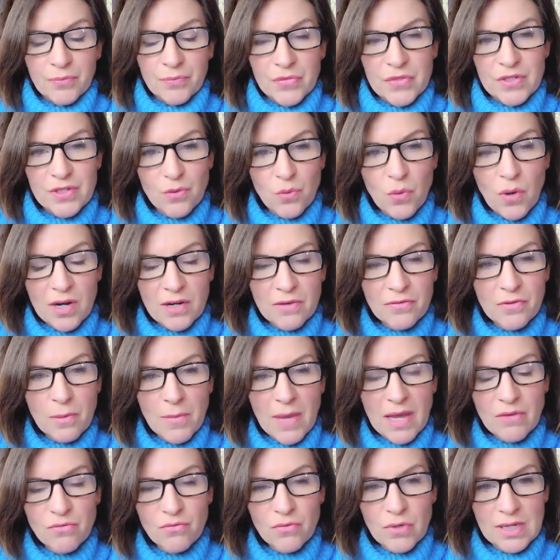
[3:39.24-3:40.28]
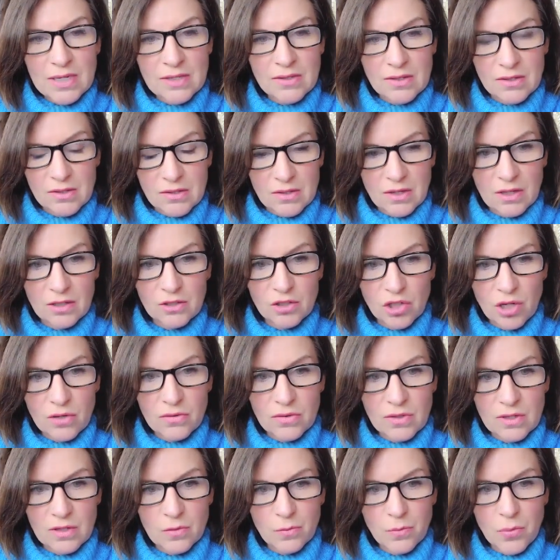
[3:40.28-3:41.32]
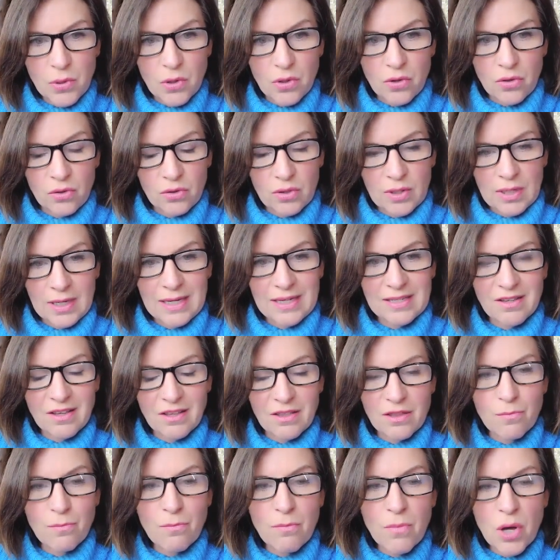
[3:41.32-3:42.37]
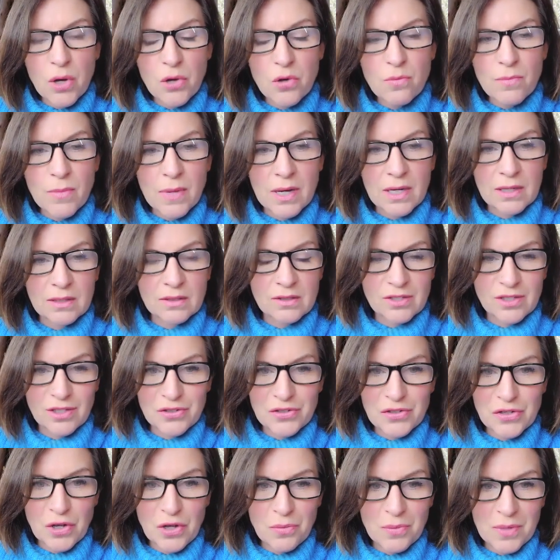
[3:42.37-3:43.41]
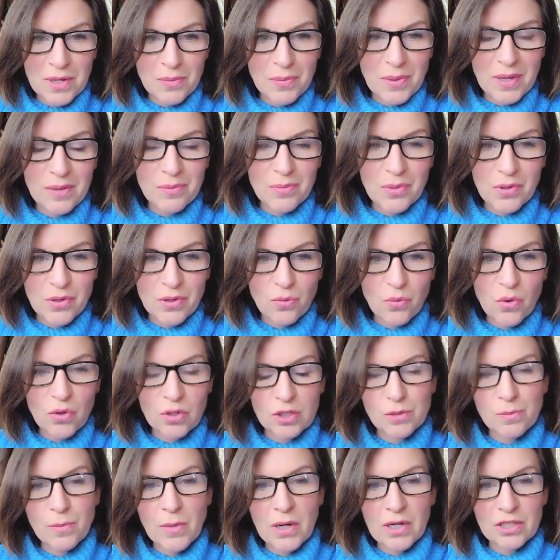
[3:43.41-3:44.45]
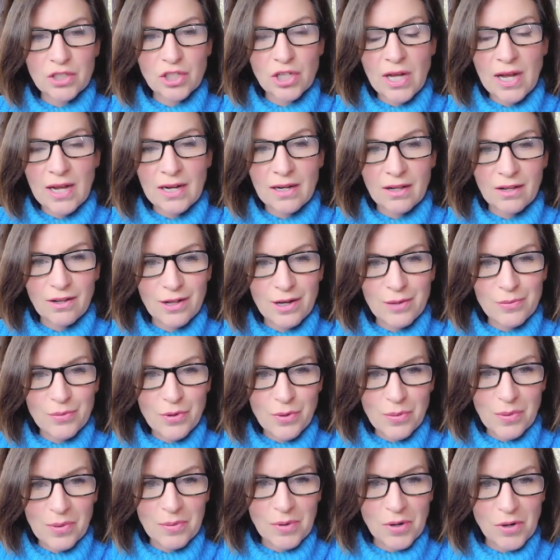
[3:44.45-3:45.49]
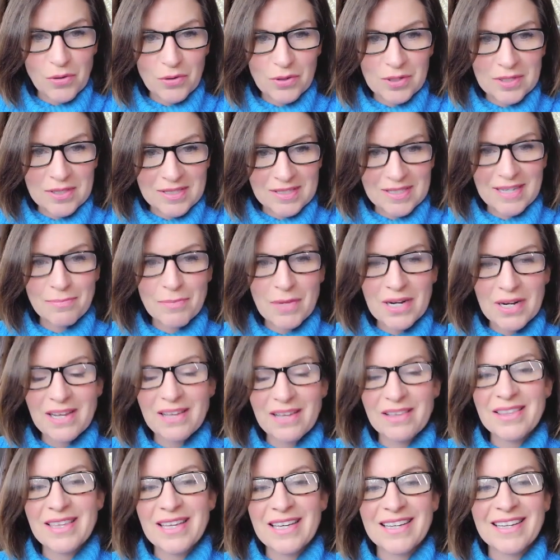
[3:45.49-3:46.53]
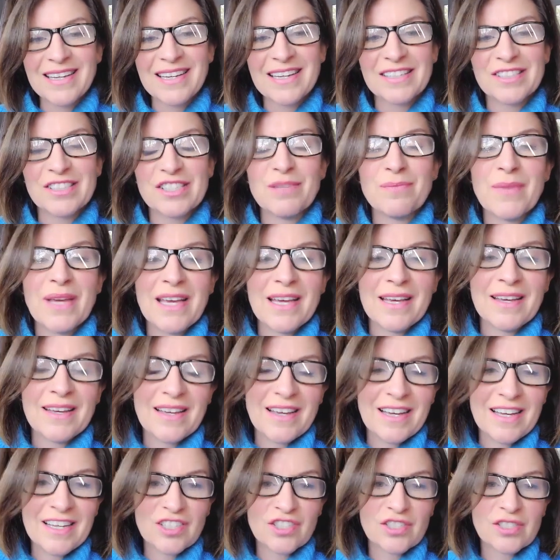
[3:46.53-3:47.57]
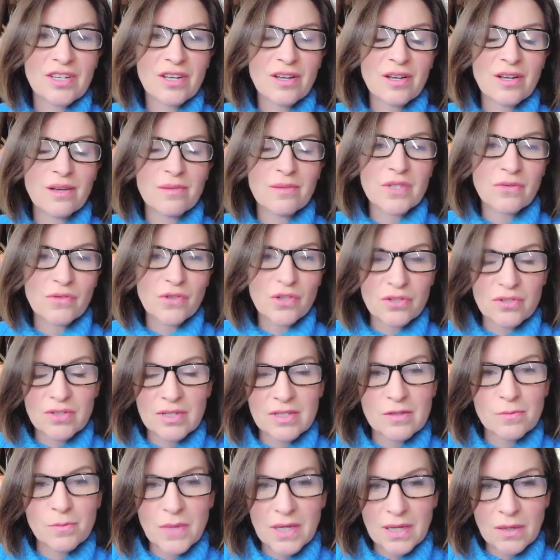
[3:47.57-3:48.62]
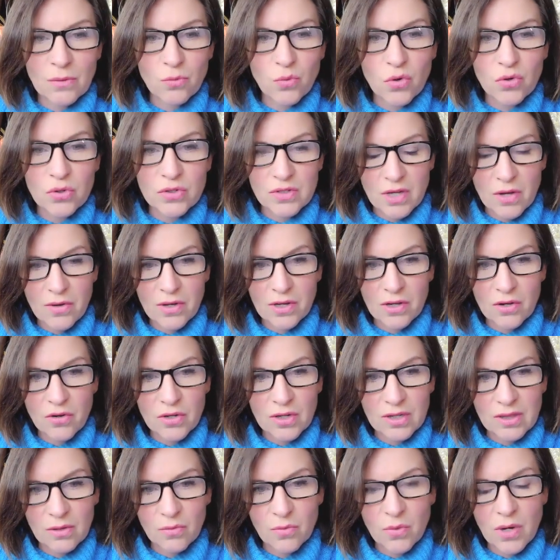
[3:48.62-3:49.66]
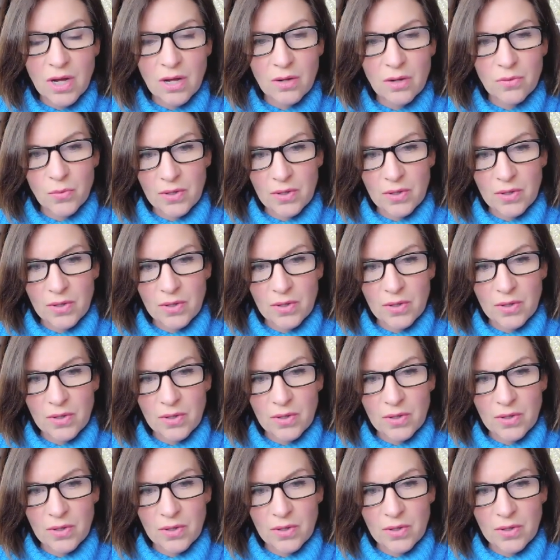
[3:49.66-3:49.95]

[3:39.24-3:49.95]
So one of the main reasons I chose this book is at the moment, so many people that watch my channel are probably on a similar thinking to me in terms of, goodness me, what's going on in the world?